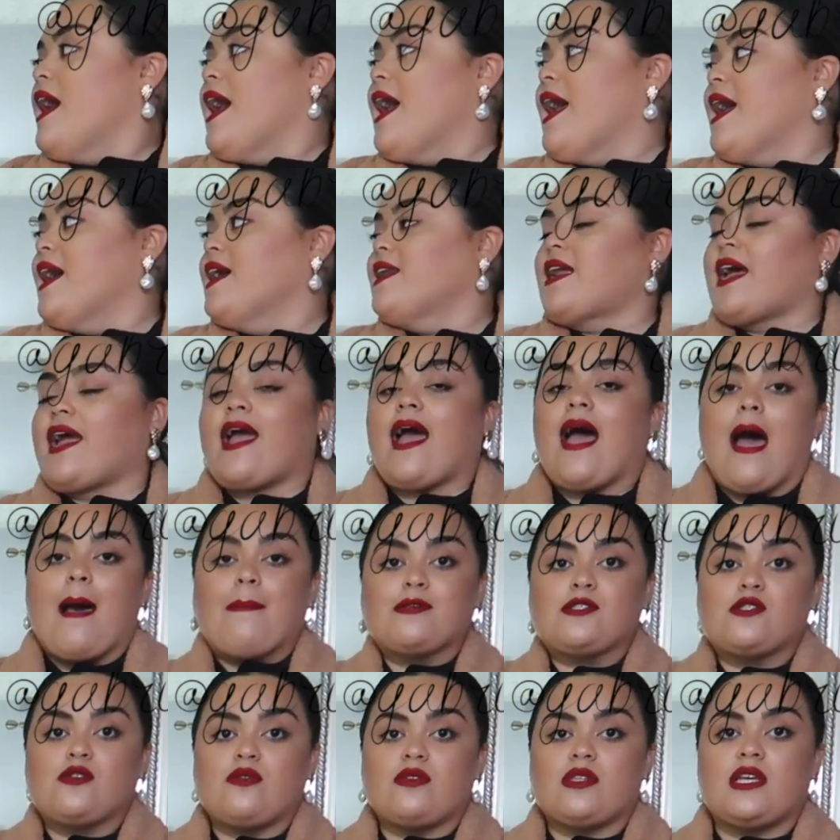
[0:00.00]
and I
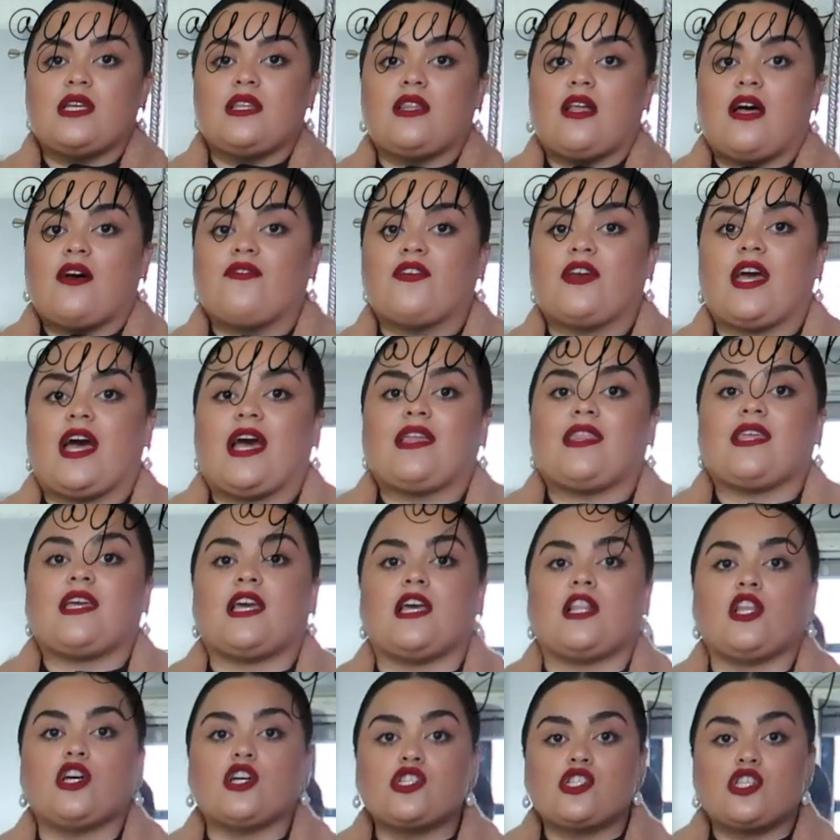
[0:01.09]
absolutely love it. I think
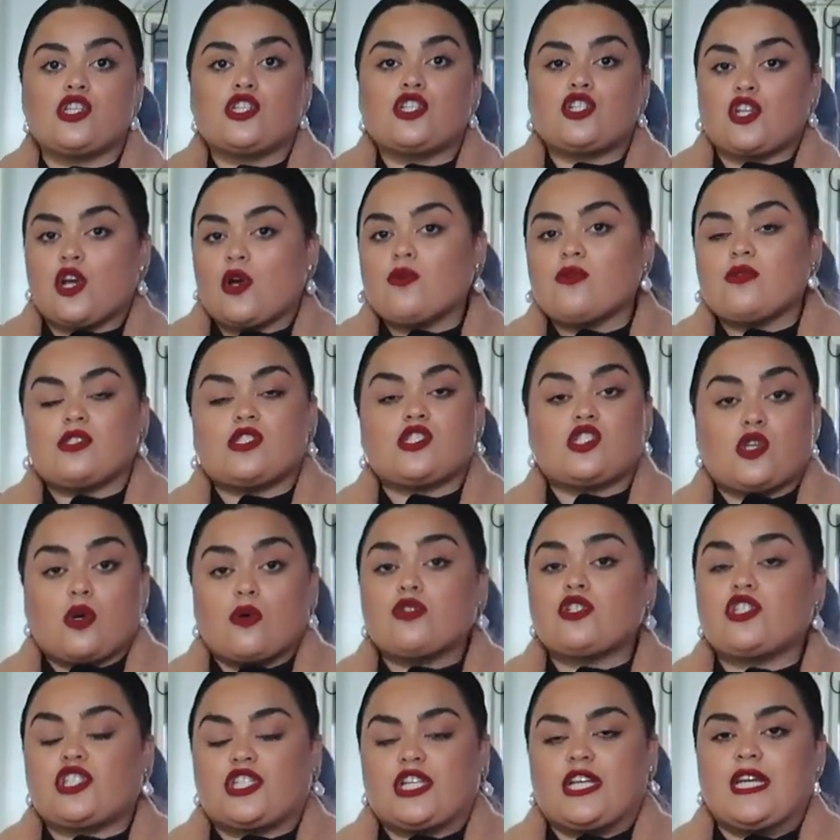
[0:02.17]
it looks so
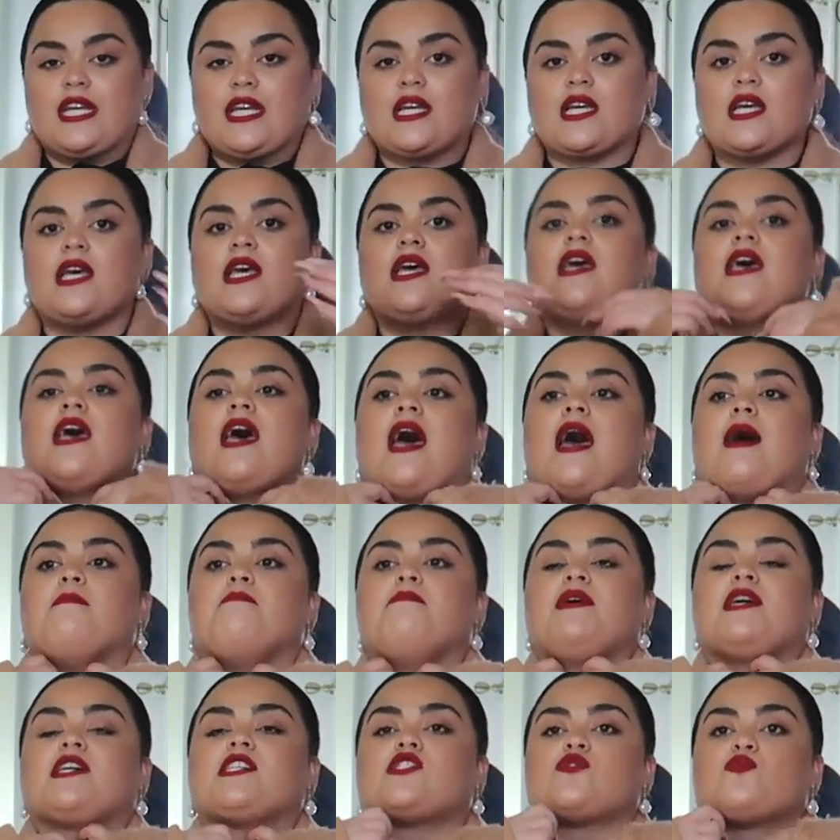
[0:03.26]
chic, and
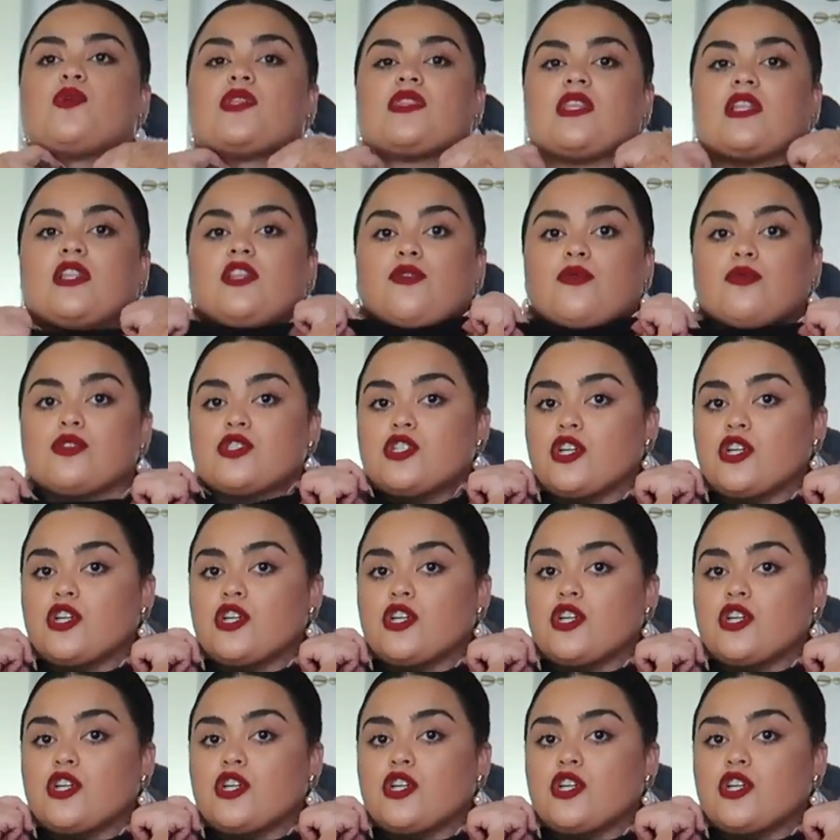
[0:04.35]
mixed with the little